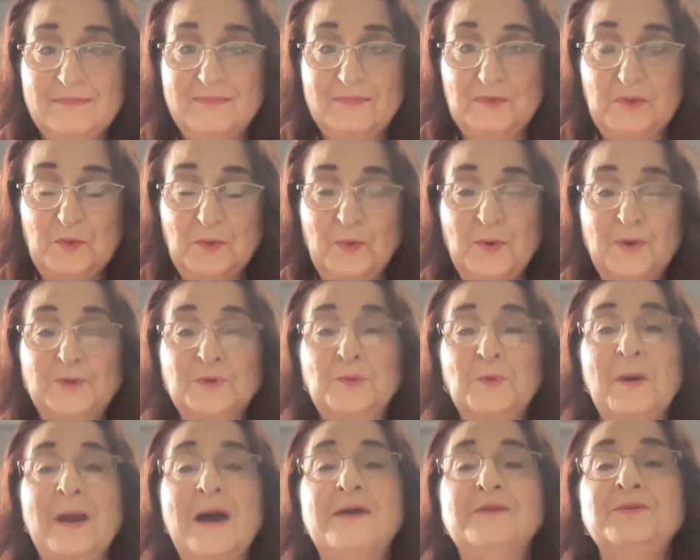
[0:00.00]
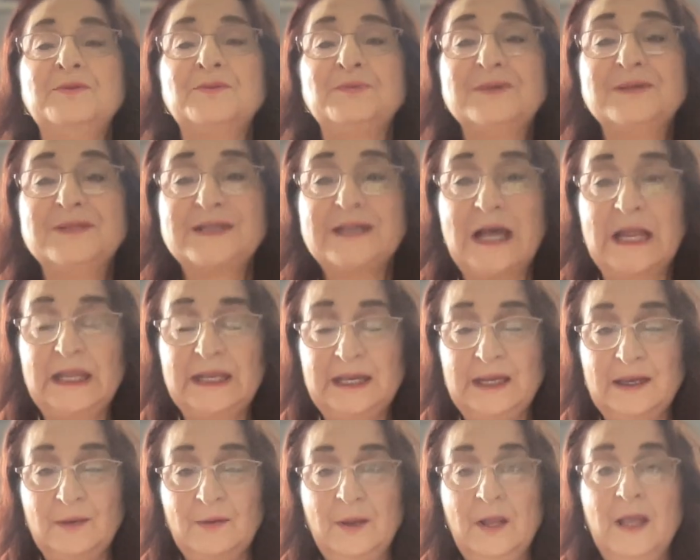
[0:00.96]
the world around you is telling
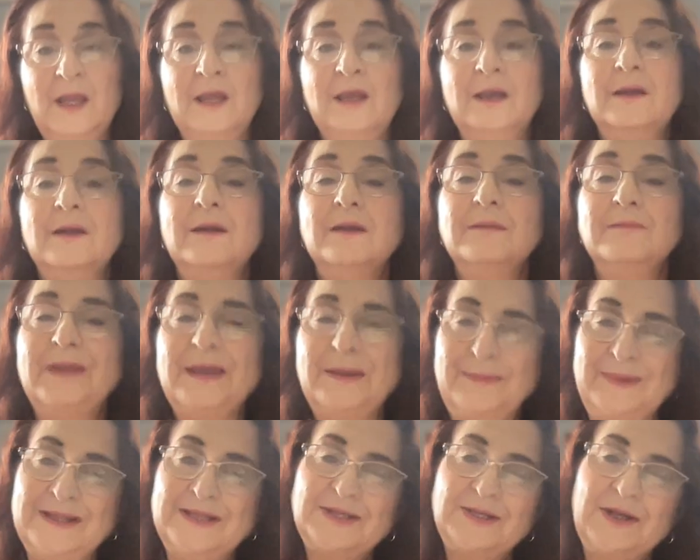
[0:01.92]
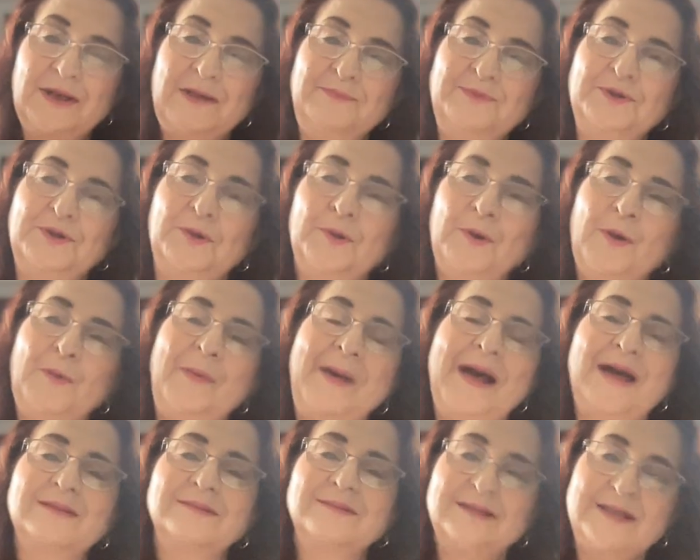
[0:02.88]
you maybe it's time to grow
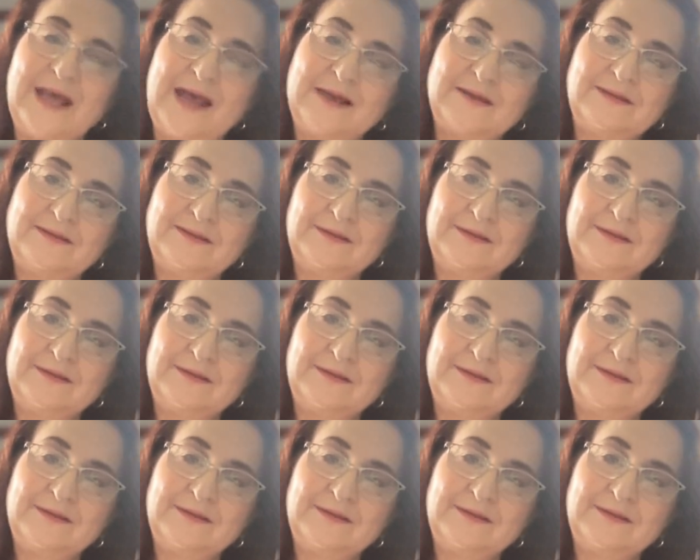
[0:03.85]
past that.